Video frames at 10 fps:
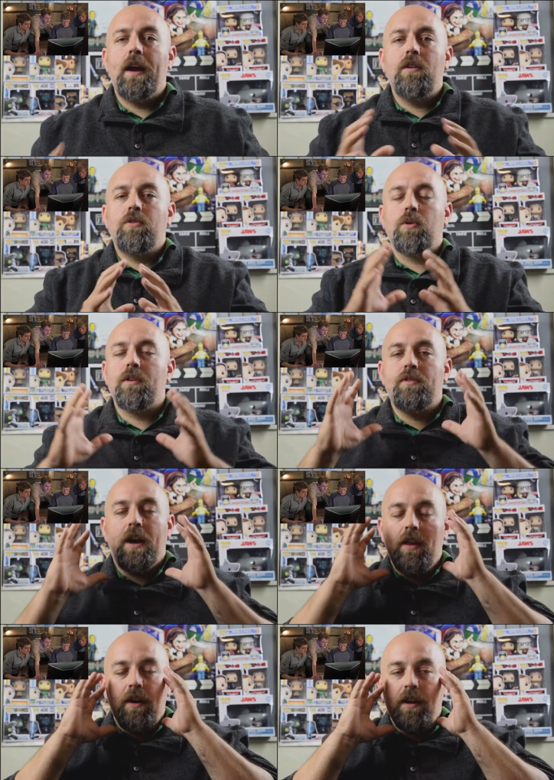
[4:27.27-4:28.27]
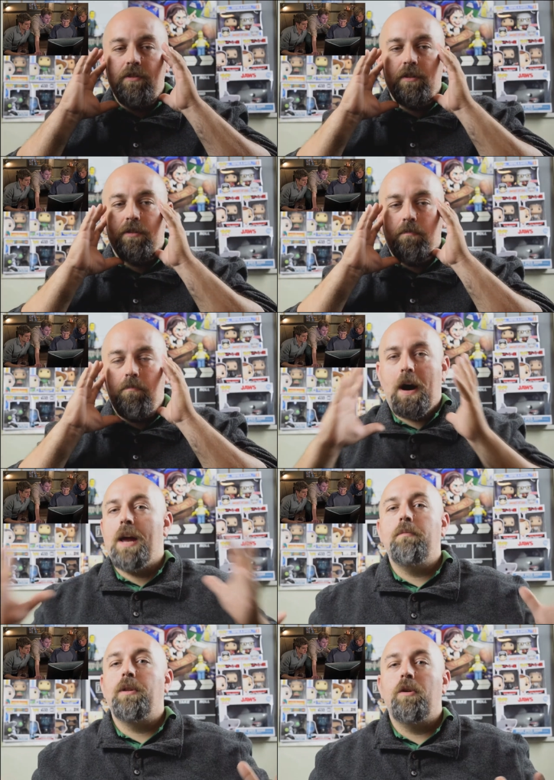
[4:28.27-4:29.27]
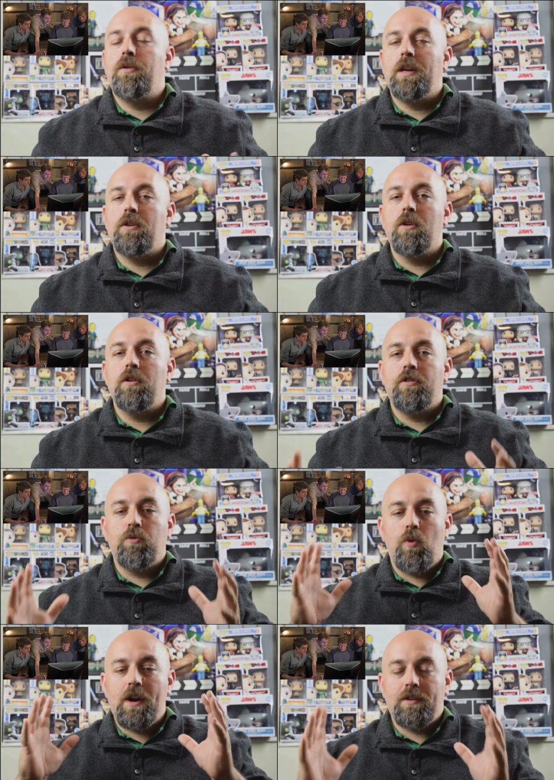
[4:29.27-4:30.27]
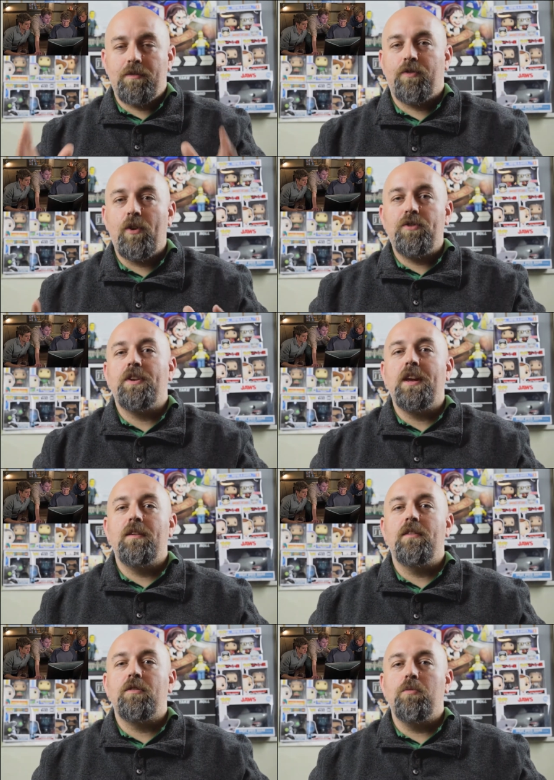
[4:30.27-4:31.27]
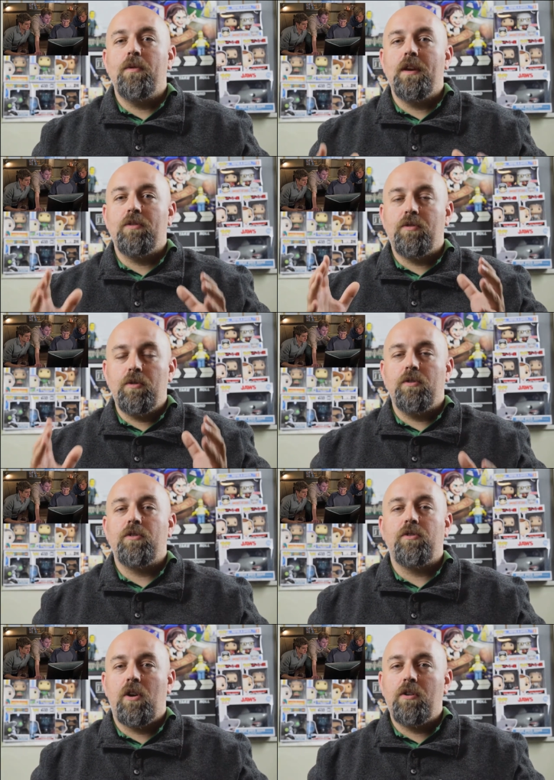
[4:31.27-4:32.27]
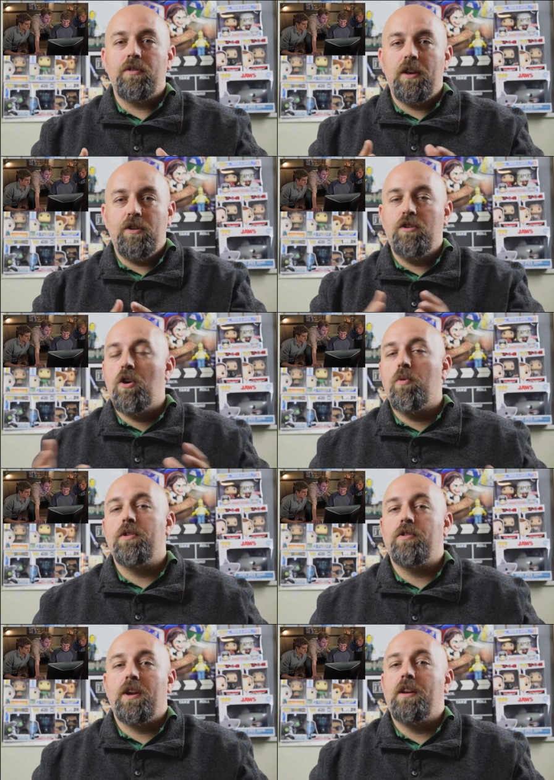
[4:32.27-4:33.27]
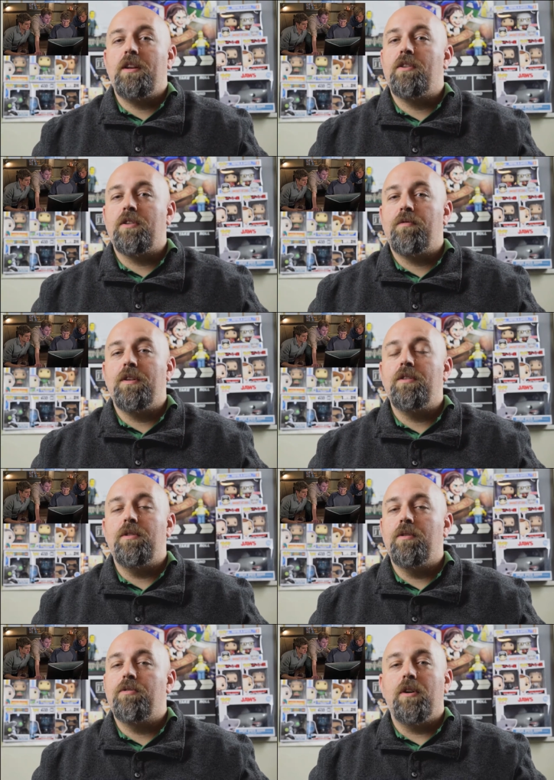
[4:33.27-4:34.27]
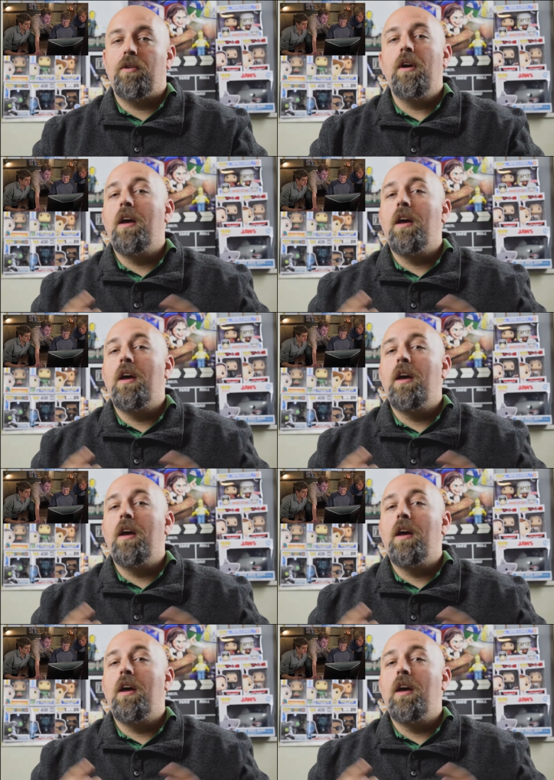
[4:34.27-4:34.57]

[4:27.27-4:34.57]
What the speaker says: Aaron Sorkin's dialogue is just mind-blowingly good. Just watch the first scene of this movie as soon as it starts, and you know what you're getting yourself into. So,